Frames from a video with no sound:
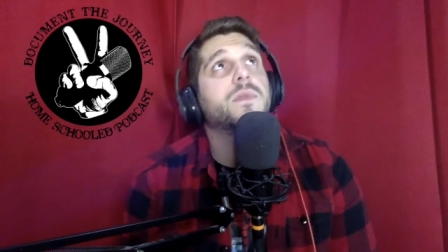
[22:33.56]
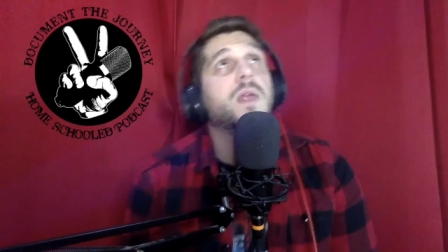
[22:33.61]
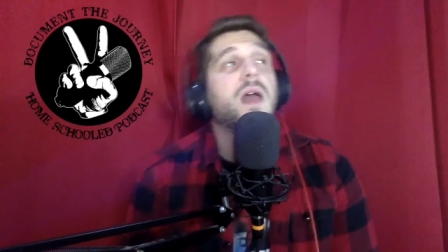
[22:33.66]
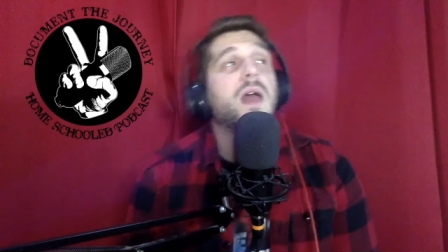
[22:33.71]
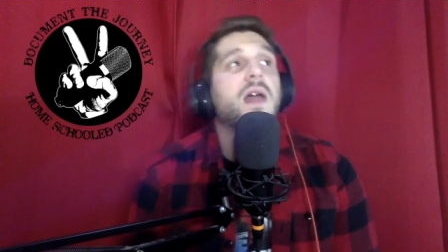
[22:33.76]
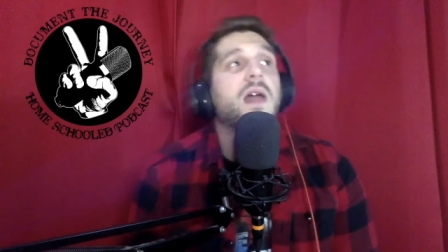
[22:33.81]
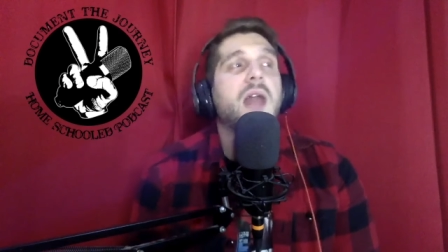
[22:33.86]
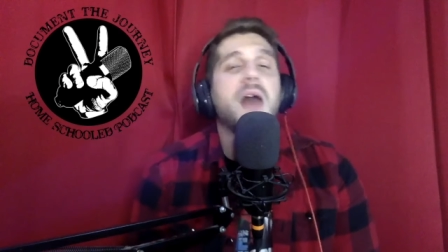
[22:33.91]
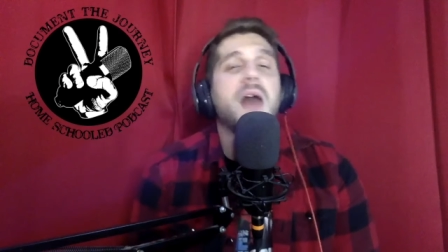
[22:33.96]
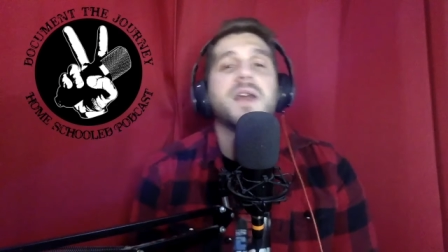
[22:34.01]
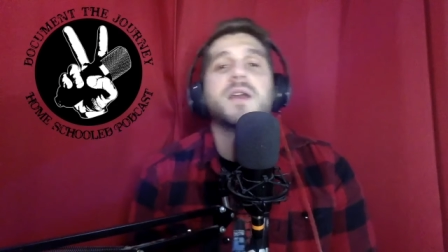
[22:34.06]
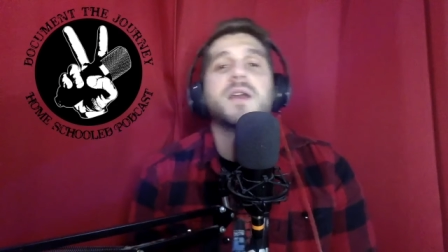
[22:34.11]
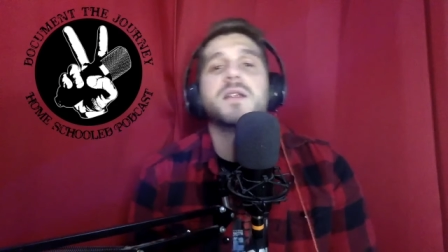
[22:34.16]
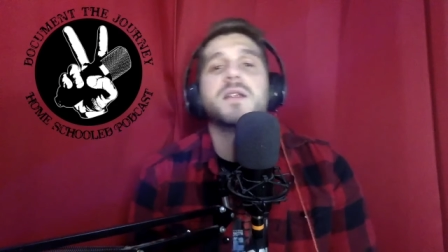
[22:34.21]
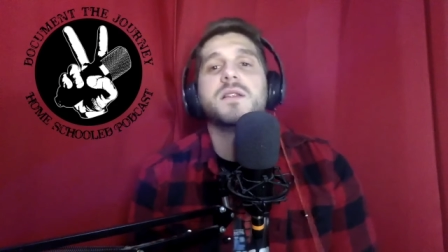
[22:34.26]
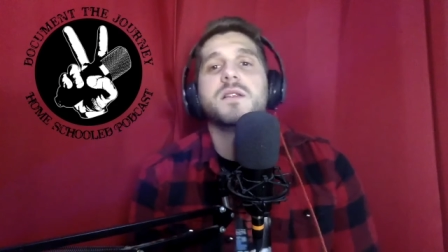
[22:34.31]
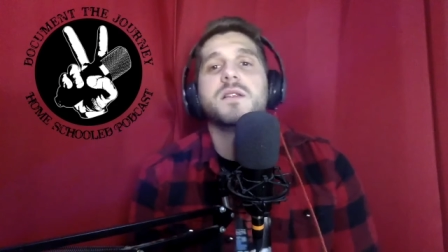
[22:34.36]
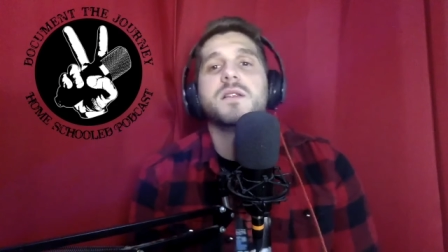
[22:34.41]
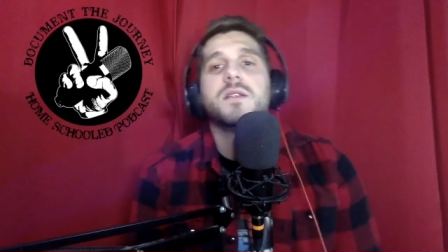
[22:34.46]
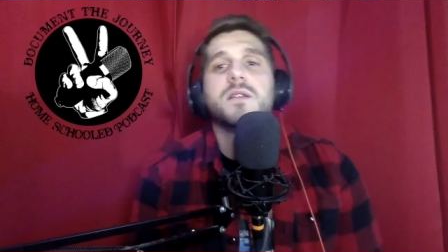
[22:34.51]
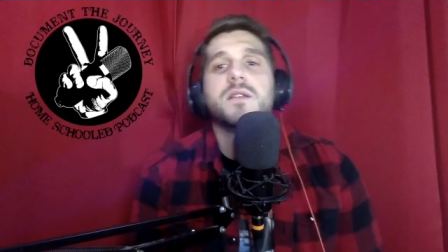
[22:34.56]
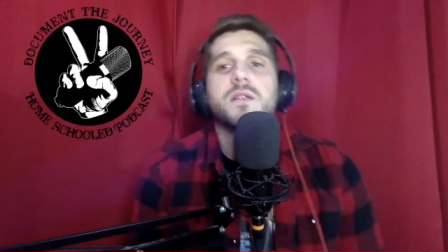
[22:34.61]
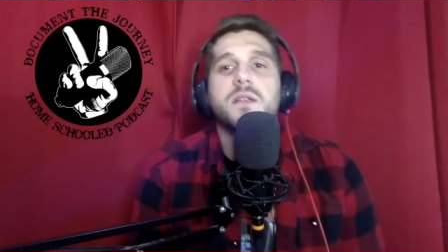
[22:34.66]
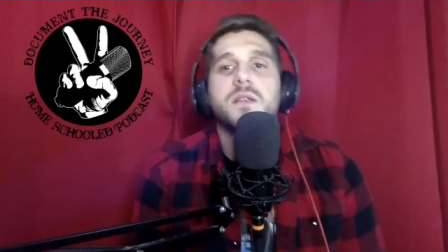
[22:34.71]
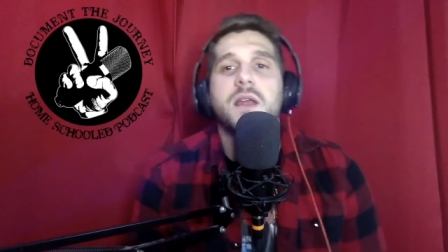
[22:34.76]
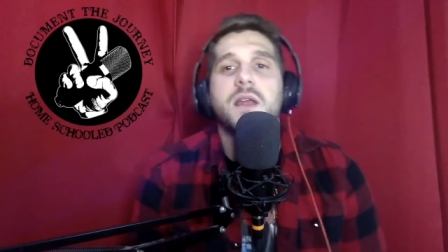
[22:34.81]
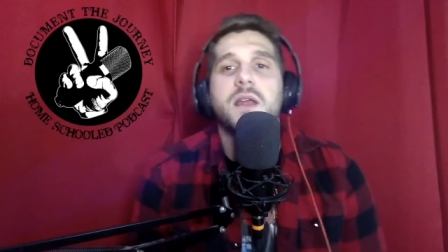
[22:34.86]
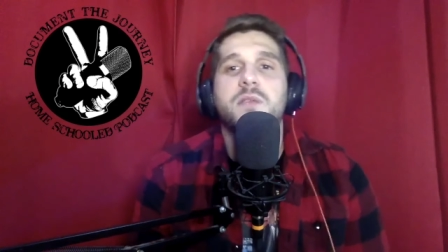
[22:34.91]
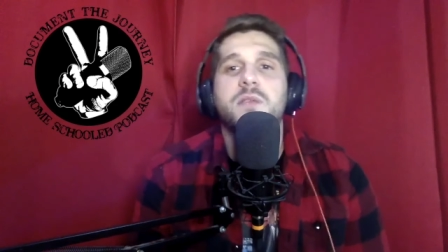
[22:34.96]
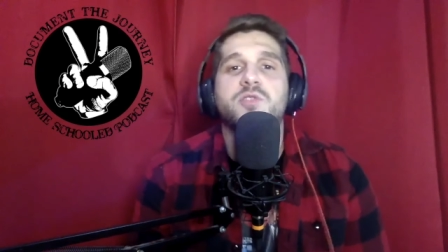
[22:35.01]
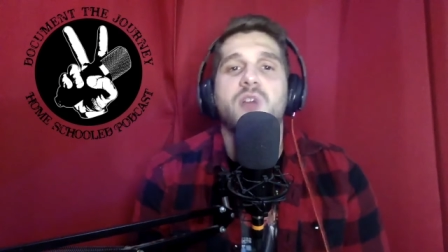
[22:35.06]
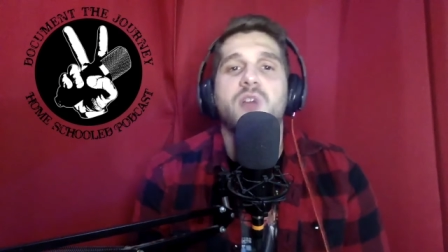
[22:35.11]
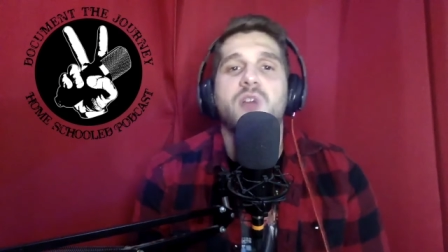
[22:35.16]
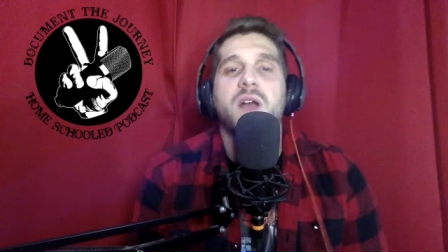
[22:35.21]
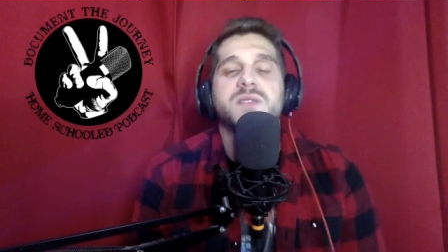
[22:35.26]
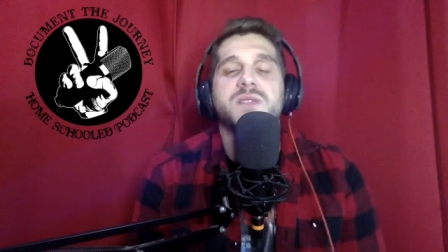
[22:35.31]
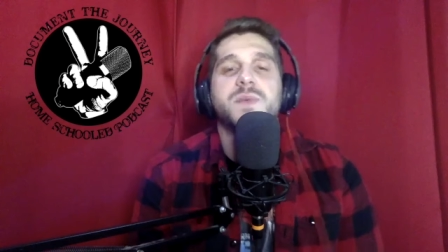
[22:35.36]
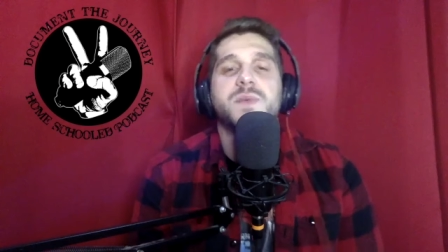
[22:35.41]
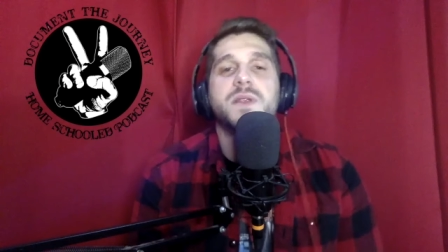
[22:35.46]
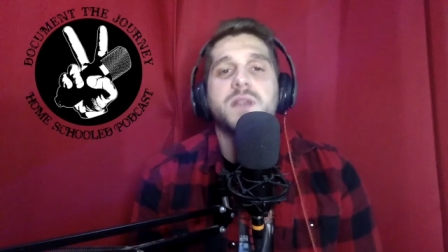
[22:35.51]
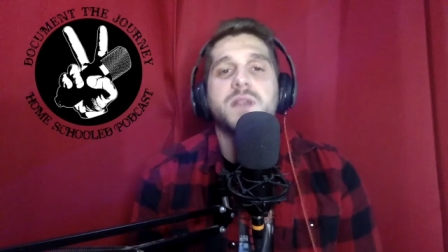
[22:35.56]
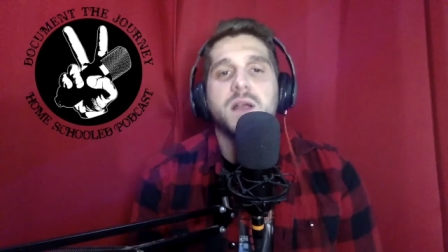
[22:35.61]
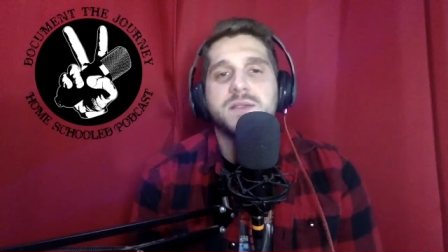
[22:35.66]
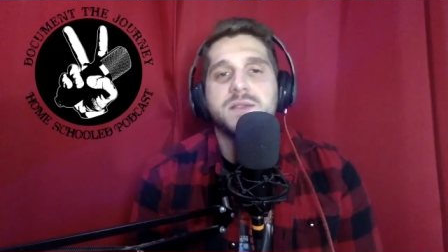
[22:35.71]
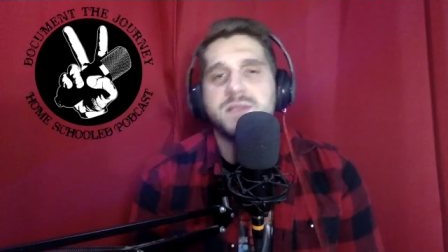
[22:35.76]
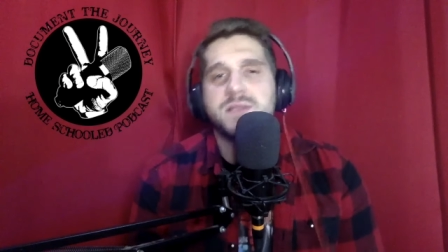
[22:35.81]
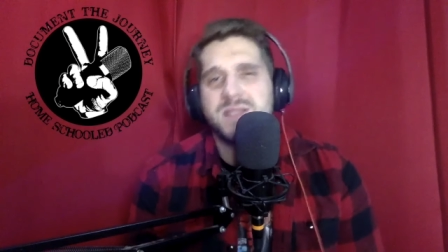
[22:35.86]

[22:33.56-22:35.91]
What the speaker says: And it drives me nuts